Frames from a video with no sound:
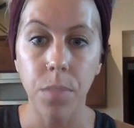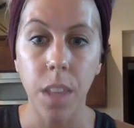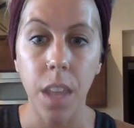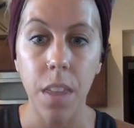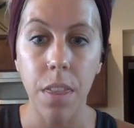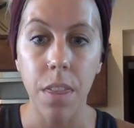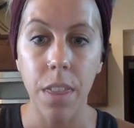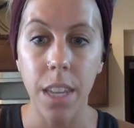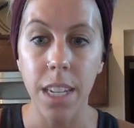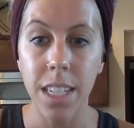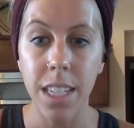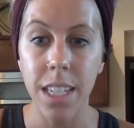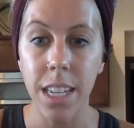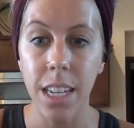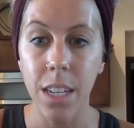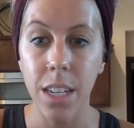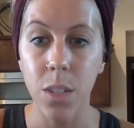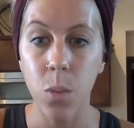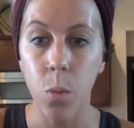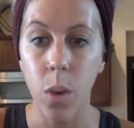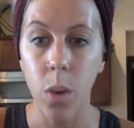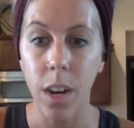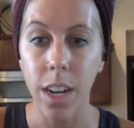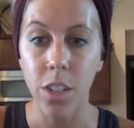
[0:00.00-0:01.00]
this
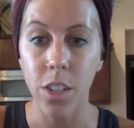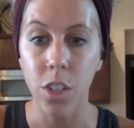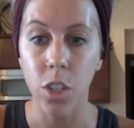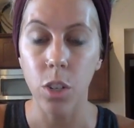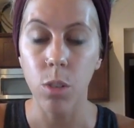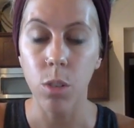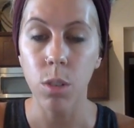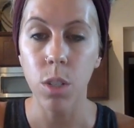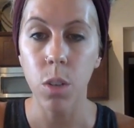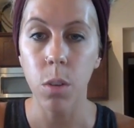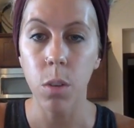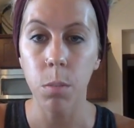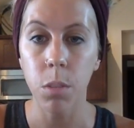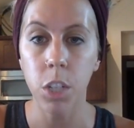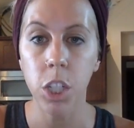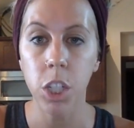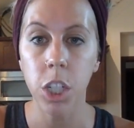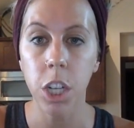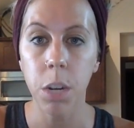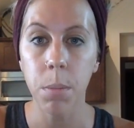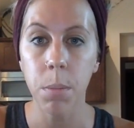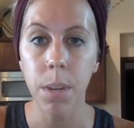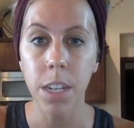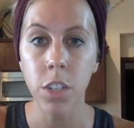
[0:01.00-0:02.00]
is what I do. So I'm going to
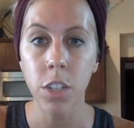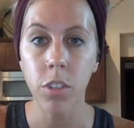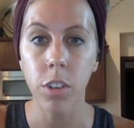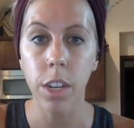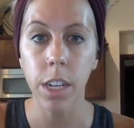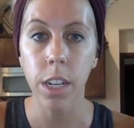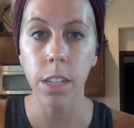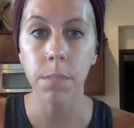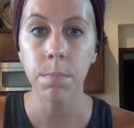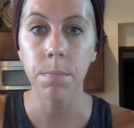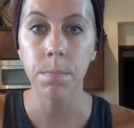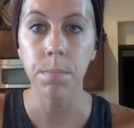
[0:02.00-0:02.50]
share my screen